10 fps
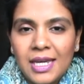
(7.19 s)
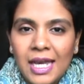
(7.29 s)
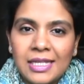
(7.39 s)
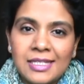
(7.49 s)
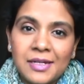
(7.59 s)

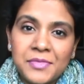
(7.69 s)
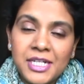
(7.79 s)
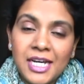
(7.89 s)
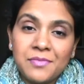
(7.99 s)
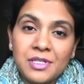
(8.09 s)
and
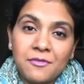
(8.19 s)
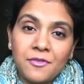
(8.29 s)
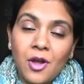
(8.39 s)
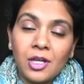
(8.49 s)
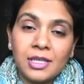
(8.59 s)
sometimes if
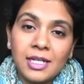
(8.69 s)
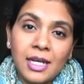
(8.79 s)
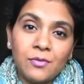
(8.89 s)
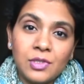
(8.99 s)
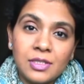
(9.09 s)
not then
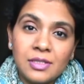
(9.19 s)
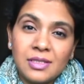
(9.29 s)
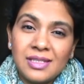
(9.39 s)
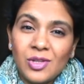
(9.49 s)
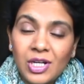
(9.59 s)
I
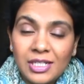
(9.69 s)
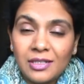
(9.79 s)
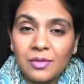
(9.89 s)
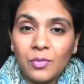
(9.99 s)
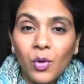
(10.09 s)
was not in
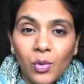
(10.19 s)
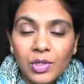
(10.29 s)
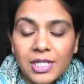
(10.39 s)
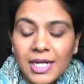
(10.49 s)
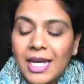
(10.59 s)
the mood